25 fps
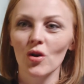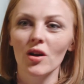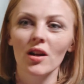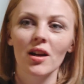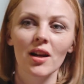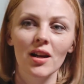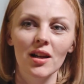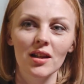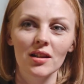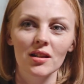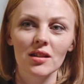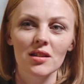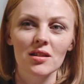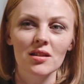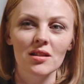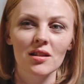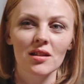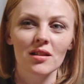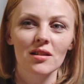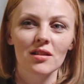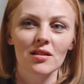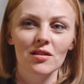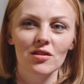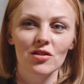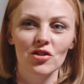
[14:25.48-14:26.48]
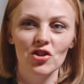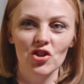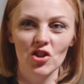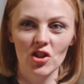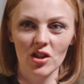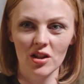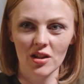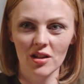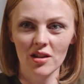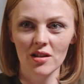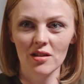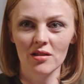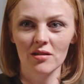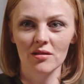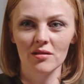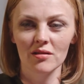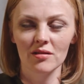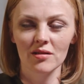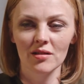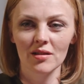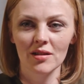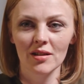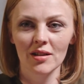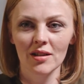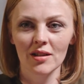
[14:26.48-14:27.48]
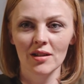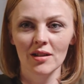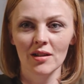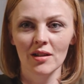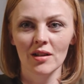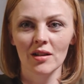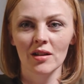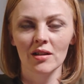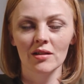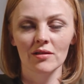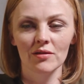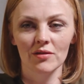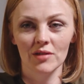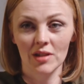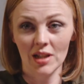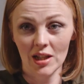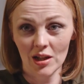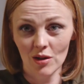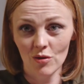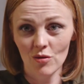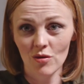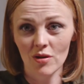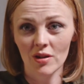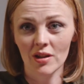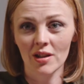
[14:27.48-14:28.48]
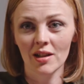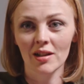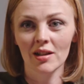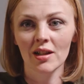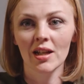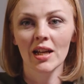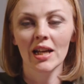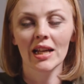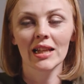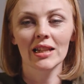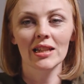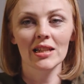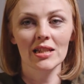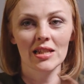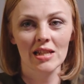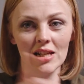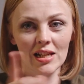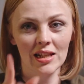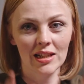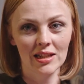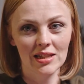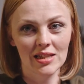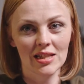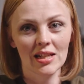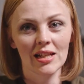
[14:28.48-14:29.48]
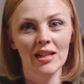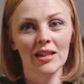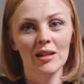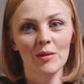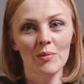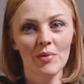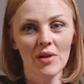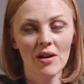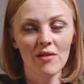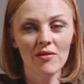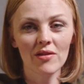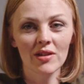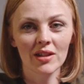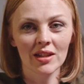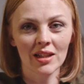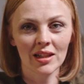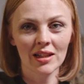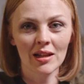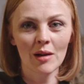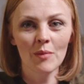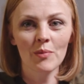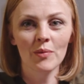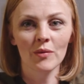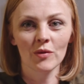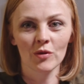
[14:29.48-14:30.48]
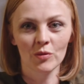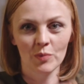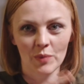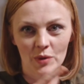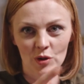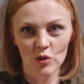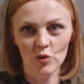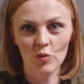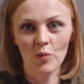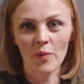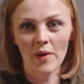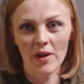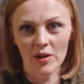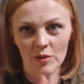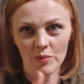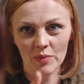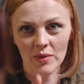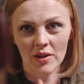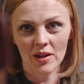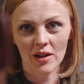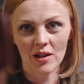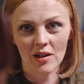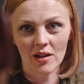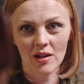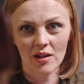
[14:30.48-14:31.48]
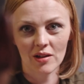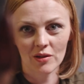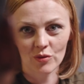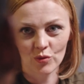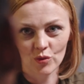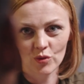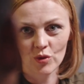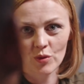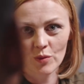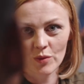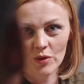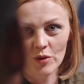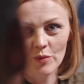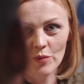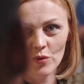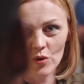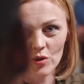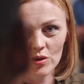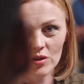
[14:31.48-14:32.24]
or customers that aren't going to want to see just a picture. They're going to want to be able to feel it and touch it